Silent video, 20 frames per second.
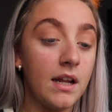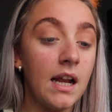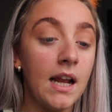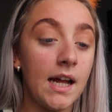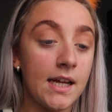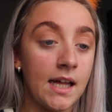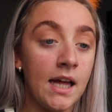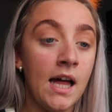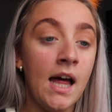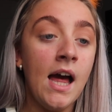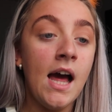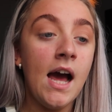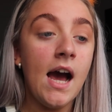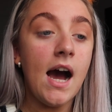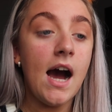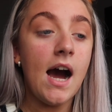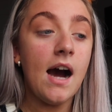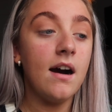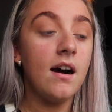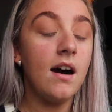Like,
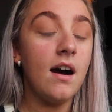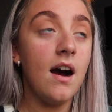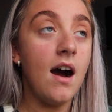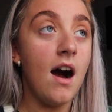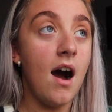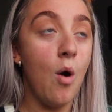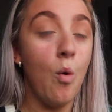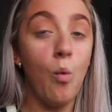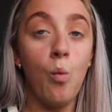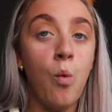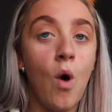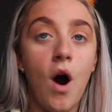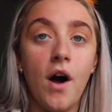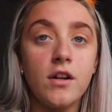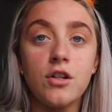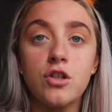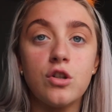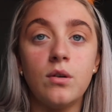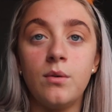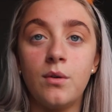what
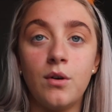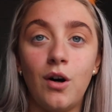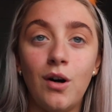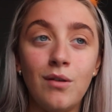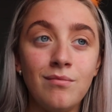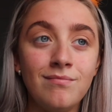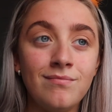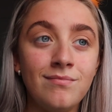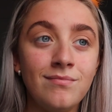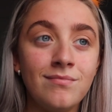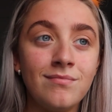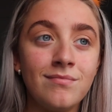is going on?